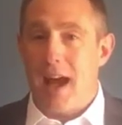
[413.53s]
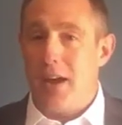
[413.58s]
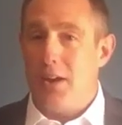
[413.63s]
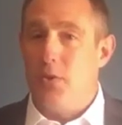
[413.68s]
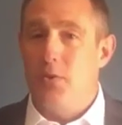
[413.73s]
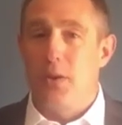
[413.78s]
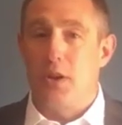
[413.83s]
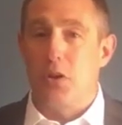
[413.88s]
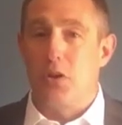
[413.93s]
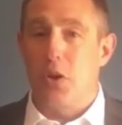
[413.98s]

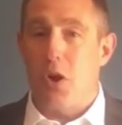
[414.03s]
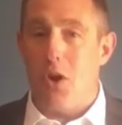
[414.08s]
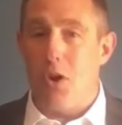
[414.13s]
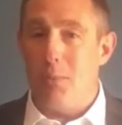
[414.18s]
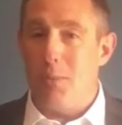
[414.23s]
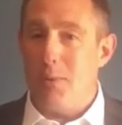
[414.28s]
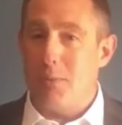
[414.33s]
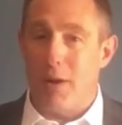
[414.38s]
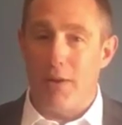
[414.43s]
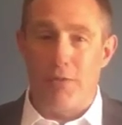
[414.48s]
You can call
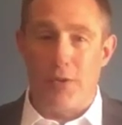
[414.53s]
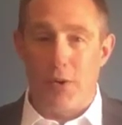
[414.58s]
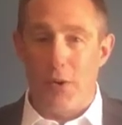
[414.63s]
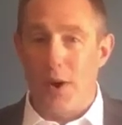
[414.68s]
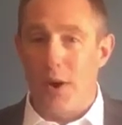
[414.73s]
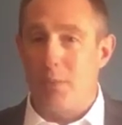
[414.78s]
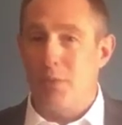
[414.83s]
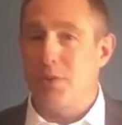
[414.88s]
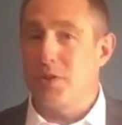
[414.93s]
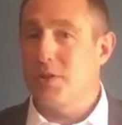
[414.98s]
me. My phone
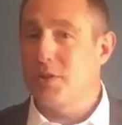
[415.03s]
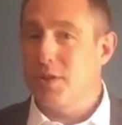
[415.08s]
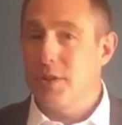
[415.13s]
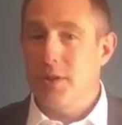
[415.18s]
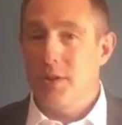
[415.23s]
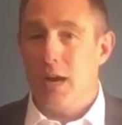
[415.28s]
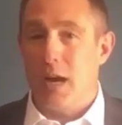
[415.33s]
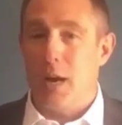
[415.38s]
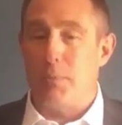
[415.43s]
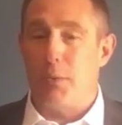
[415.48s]
number's
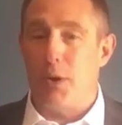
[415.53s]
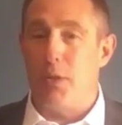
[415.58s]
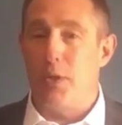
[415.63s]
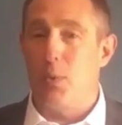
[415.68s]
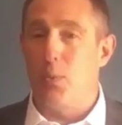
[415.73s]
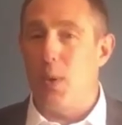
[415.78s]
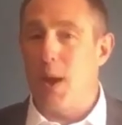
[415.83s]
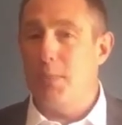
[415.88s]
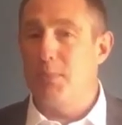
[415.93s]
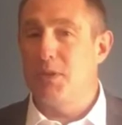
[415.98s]
up on
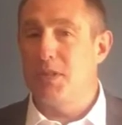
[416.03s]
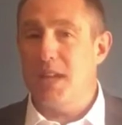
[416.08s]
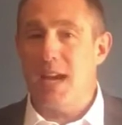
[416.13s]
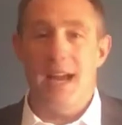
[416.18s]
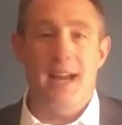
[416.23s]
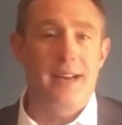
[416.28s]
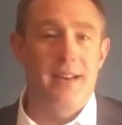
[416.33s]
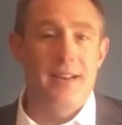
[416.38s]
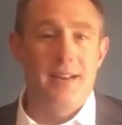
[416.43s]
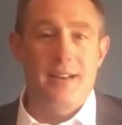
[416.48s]
the
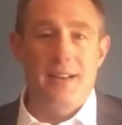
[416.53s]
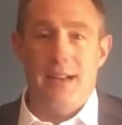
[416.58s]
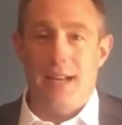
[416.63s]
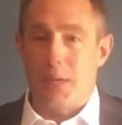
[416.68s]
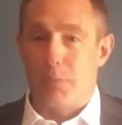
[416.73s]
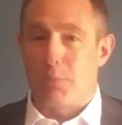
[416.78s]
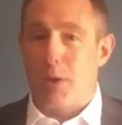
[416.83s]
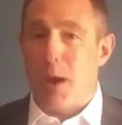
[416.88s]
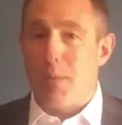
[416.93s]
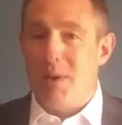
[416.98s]
website.
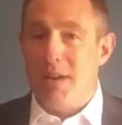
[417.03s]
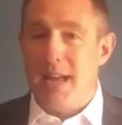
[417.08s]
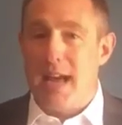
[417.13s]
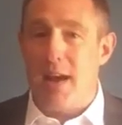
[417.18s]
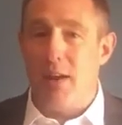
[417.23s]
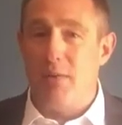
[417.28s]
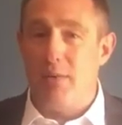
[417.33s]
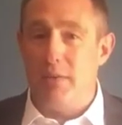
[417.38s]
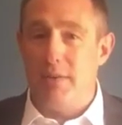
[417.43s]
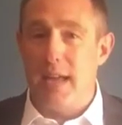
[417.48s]
It's probably
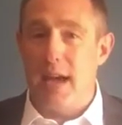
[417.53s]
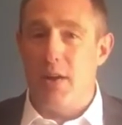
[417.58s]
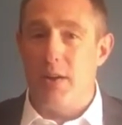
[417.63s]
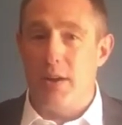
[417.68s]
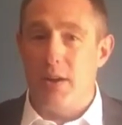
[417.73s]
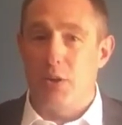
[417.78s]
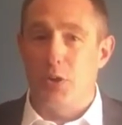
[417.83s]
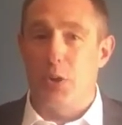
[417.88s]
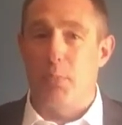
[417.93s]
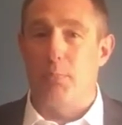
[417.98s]
down
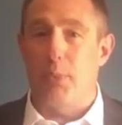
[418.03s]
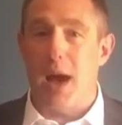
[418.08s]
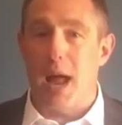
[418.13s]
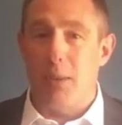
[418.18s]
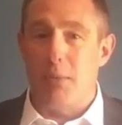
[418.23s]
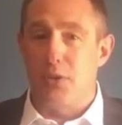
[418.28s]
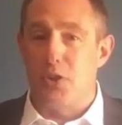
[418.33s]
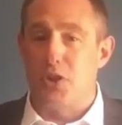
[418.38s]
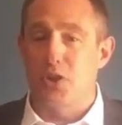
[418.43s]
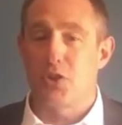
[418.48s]
here at the
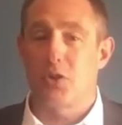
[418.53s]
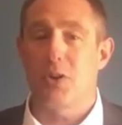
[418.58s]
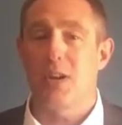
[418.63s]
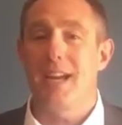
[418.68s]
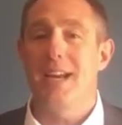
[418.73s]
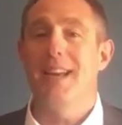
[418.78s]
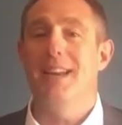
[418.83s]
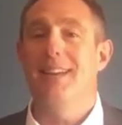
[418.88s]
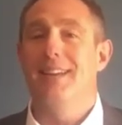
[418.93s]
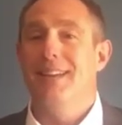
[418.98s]
bottom of the
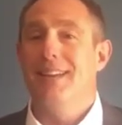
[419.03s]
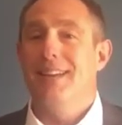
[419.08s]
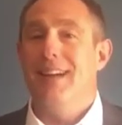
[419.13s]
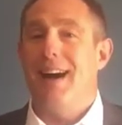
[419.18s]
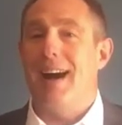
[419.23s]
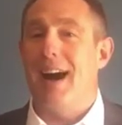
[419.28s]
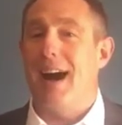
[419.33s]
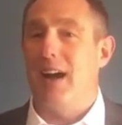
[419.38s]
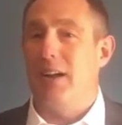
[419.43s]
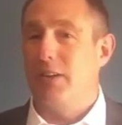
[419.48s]
screen.
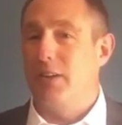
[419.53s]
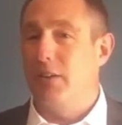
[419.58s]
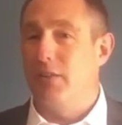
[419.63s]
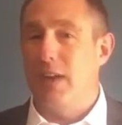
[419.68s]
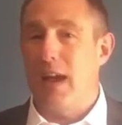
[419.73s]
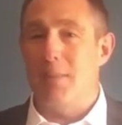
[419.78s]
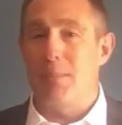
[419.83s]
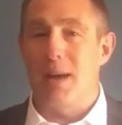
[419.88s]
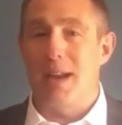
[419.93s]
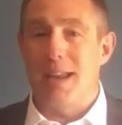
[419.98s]
You've
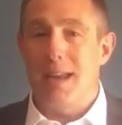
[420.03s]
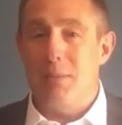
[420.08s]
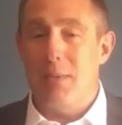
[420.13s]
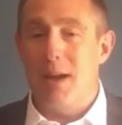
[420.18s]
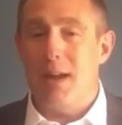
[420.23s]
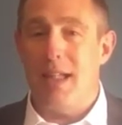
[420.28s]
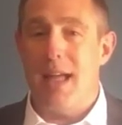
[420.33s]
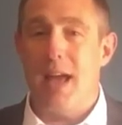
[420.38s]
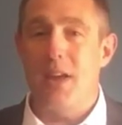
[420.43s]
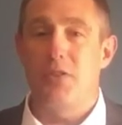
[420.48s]
got my
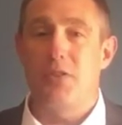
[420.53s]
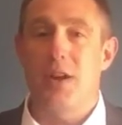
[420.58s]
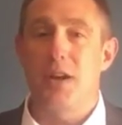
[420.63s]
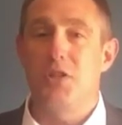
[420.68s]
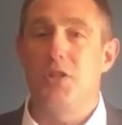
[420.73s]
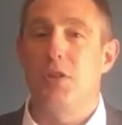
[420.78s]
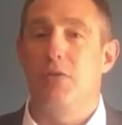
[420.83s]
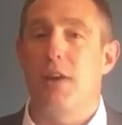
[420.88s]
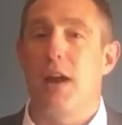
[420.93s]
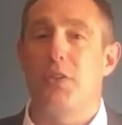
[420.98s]
email
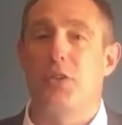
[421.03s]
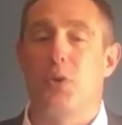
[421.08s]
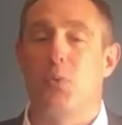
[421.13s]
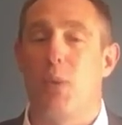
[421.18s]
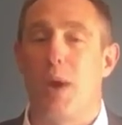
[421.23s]
address. You've got the